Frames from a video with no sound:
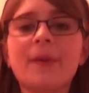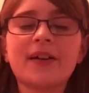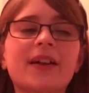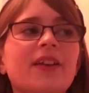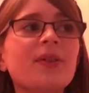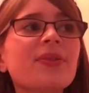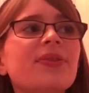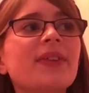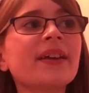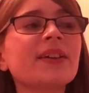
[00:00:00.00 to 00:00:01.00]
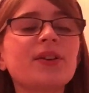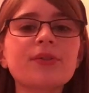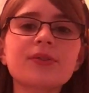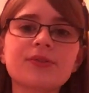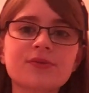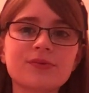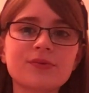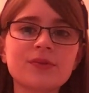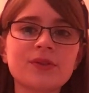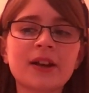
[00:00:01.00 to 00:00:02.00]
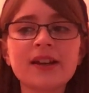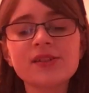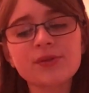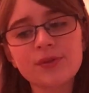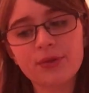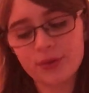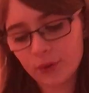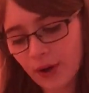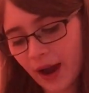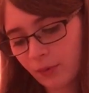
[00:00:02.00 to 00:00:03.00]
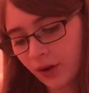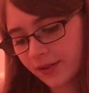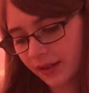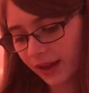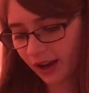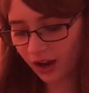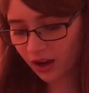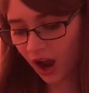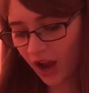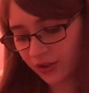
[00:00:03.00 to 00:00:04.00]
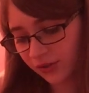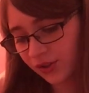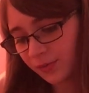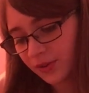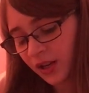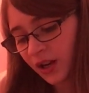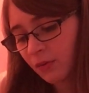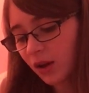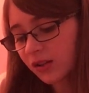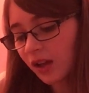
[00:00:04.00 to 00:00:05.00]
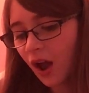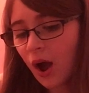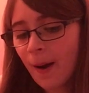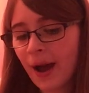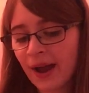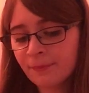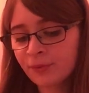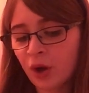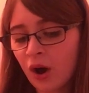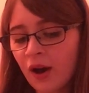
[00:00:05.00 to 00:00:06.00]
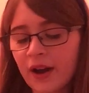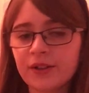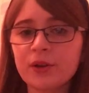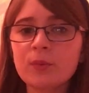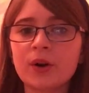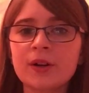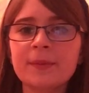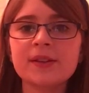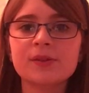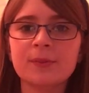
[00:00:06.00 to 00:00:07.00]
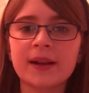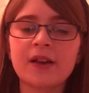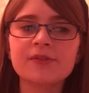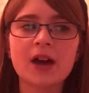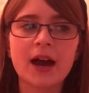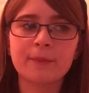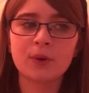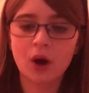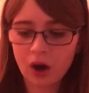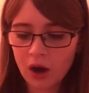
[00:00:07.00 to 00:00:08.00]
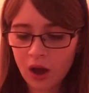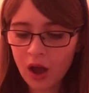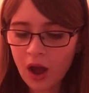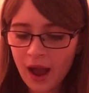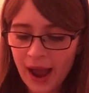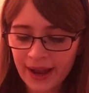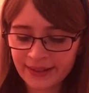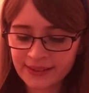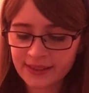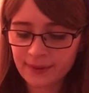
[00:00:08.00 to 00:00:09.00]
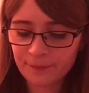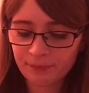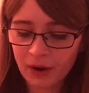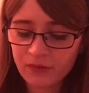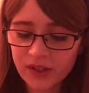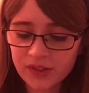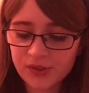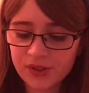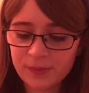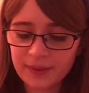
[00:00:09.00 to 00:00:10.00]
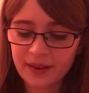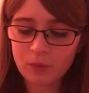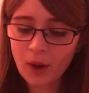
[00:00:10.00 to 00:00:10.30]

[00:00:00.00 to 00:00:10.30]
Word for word: but you think you, th you guys thought I was like I used to pretend I was, I'm not. I don't want to be someone else that I'm not. And my friends used to be like,